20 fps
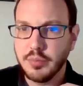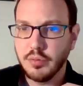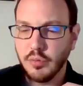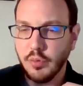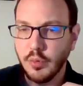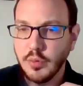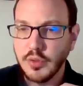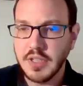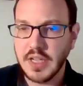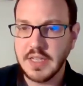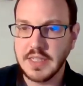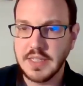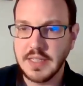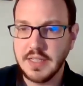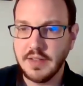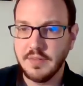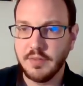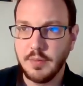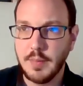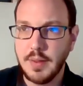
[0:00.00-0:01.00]

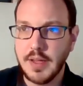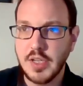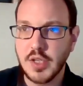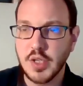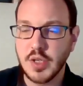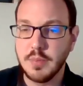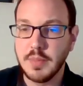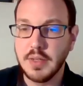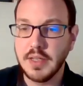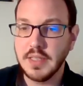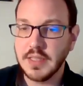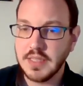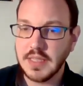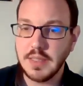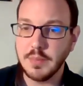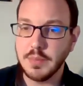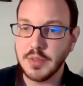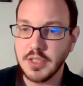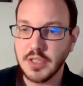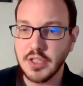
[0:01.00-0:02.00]
processing information, but it
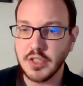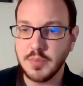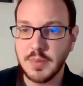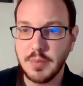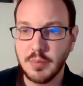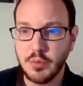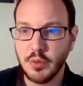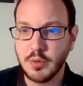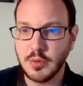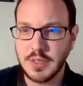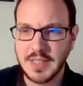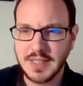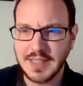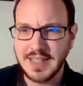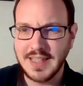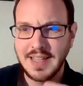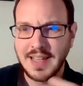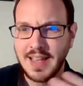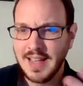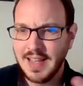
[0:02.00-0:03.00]
seems to just be
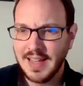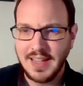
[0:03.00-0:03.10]
processing